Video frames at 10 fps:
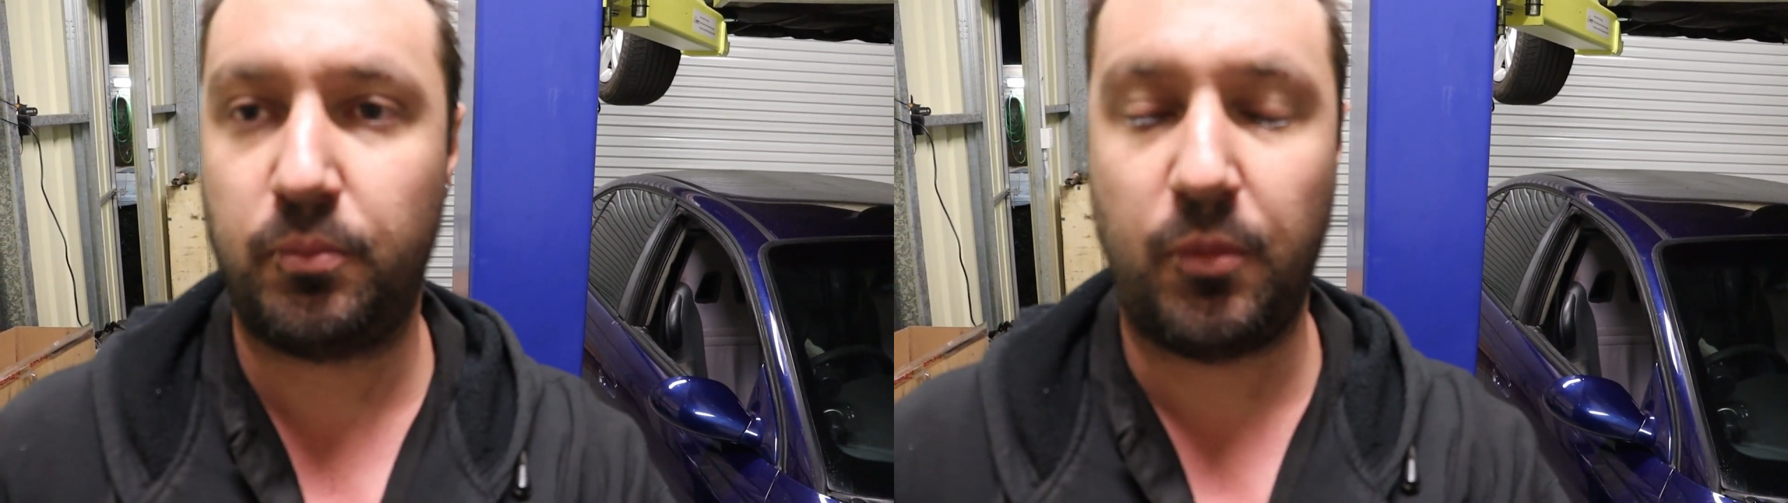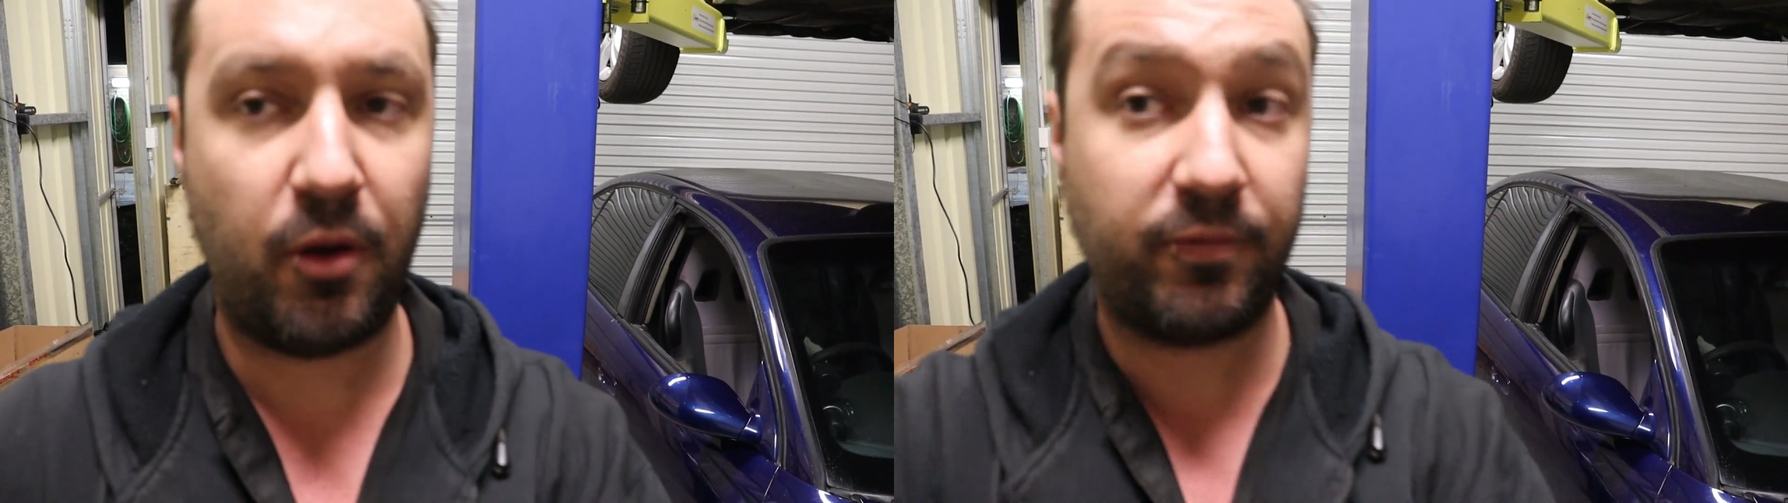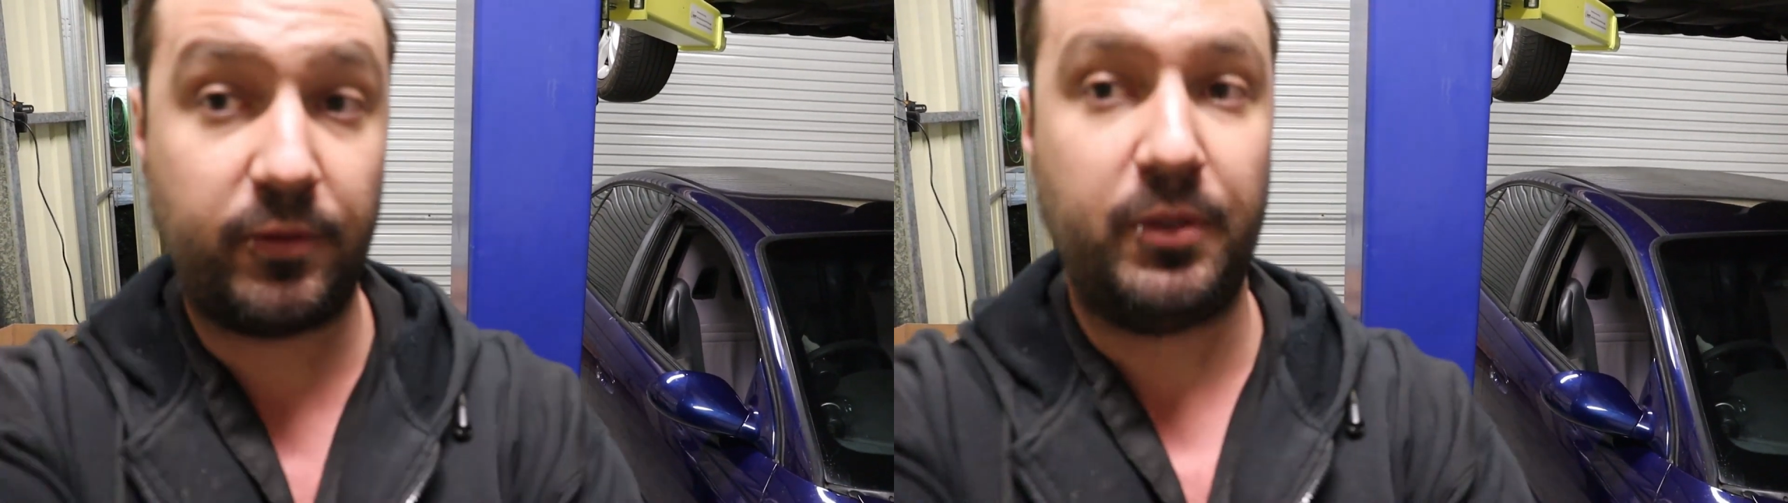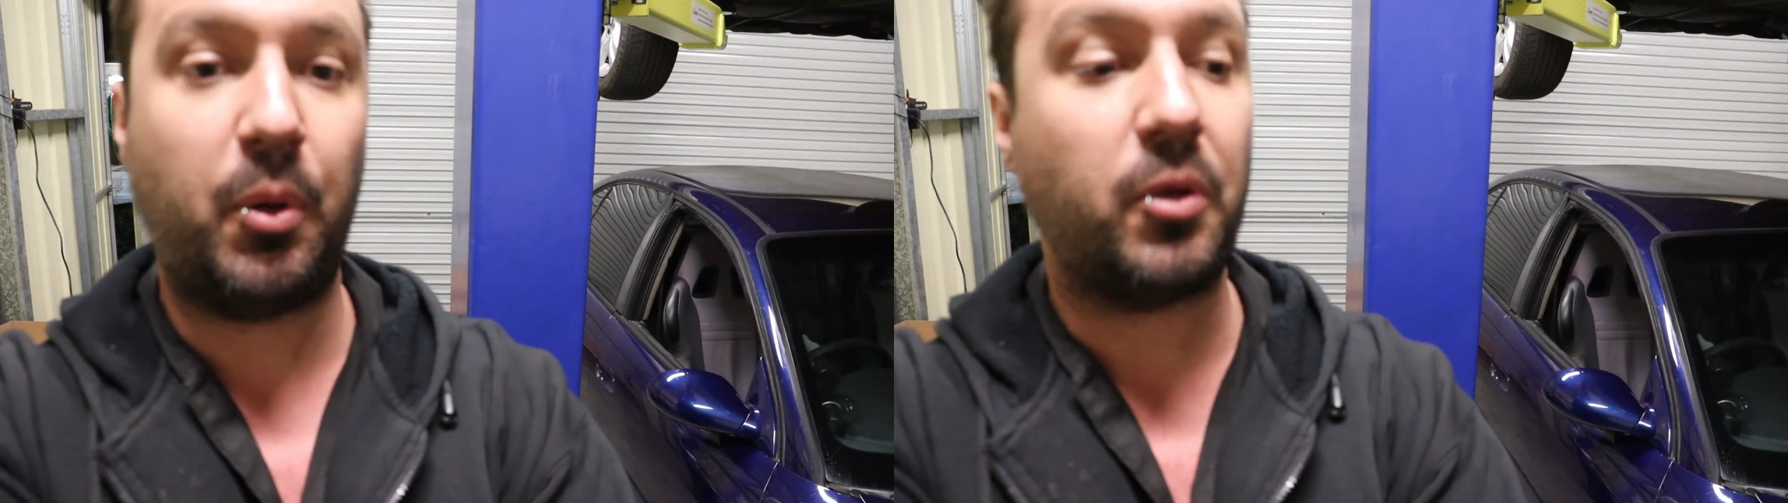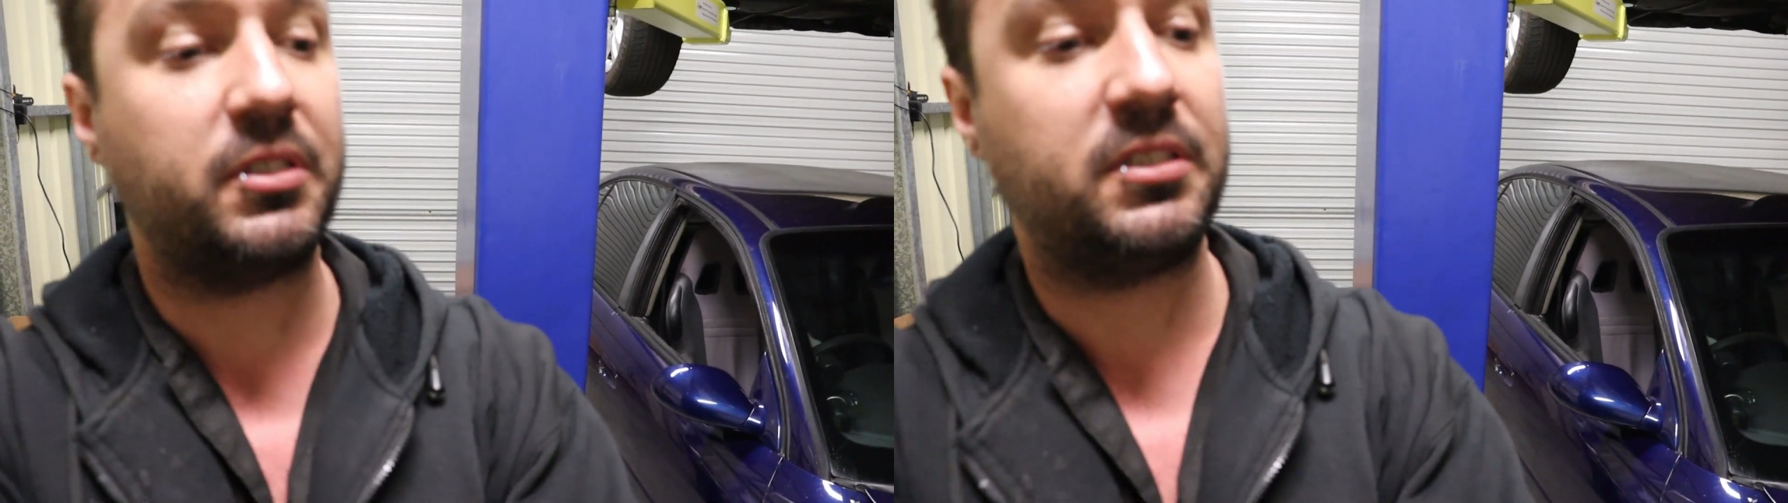Hopefully
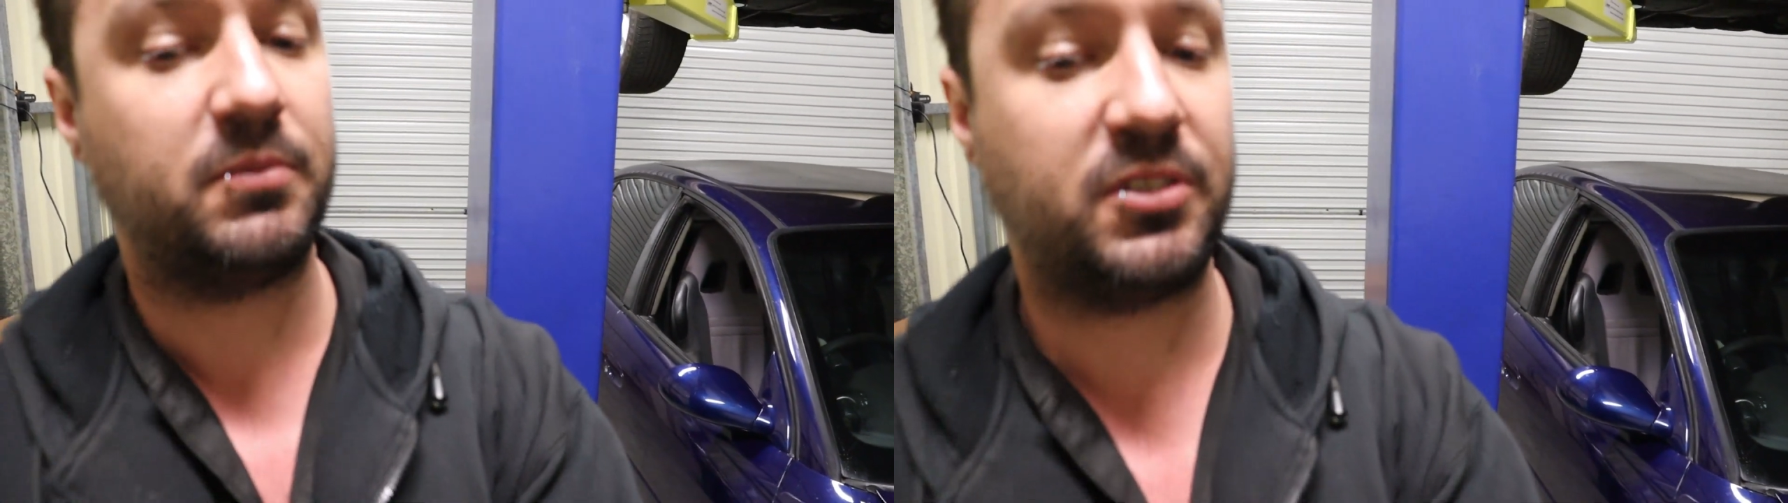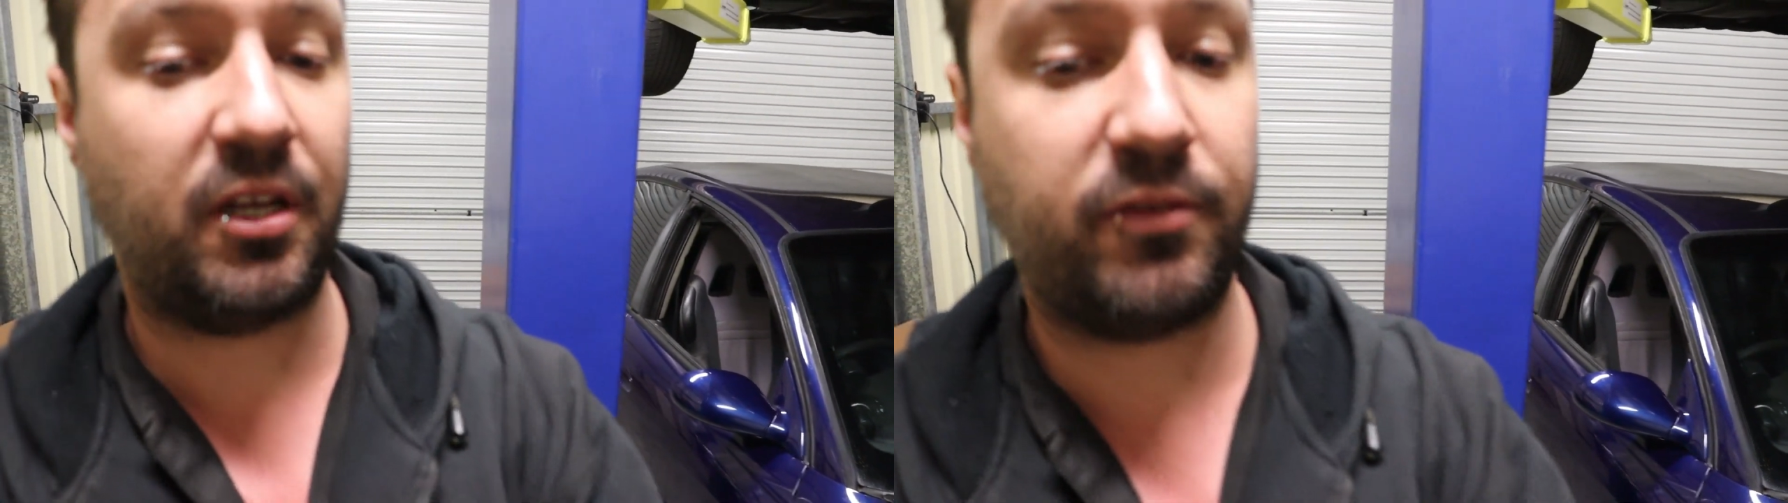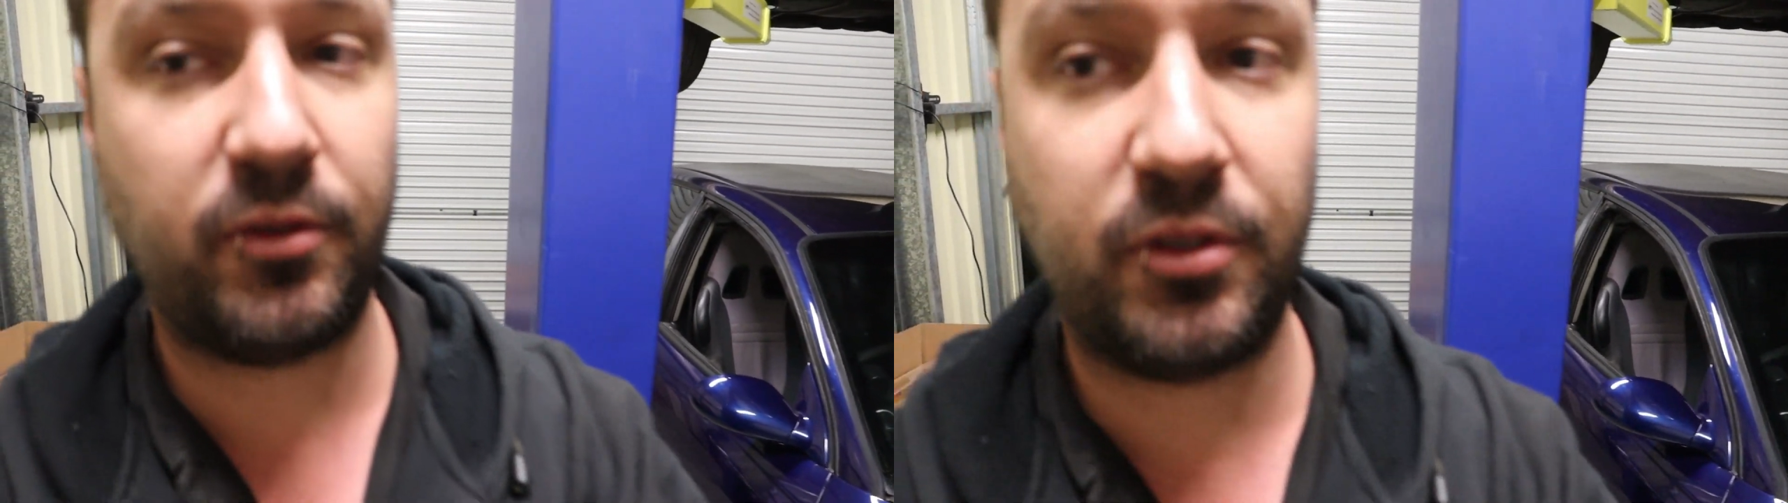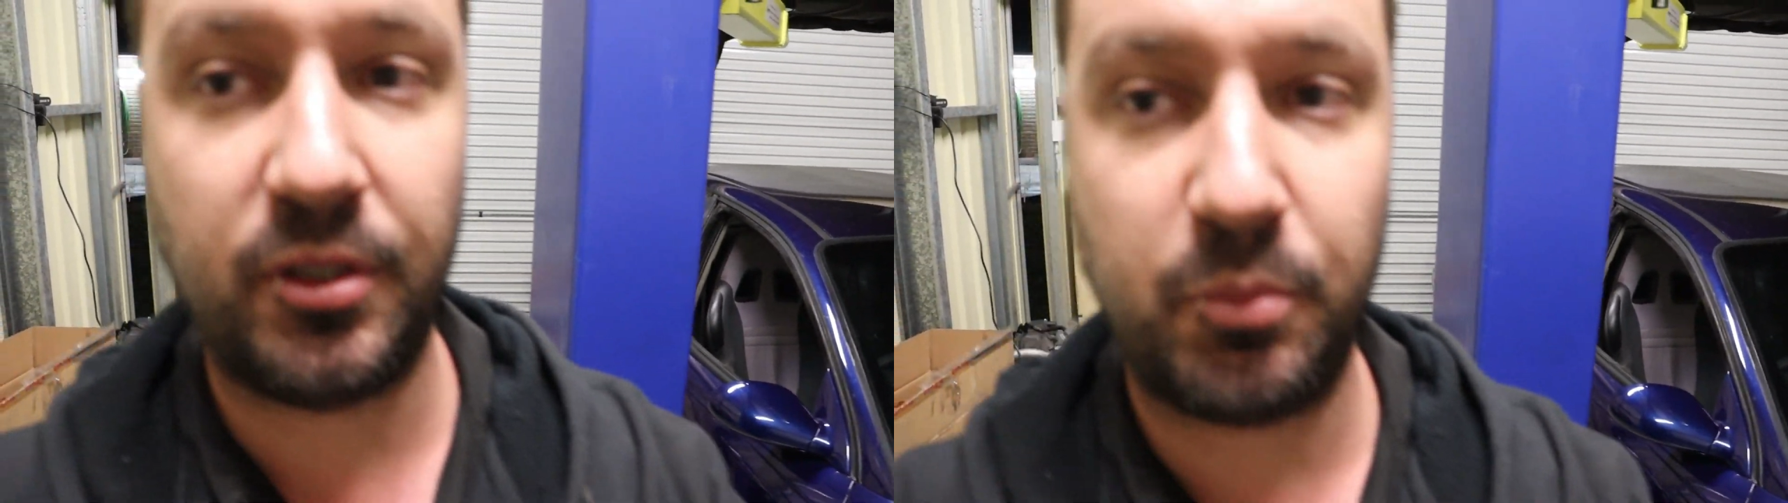bolting some stuff on it,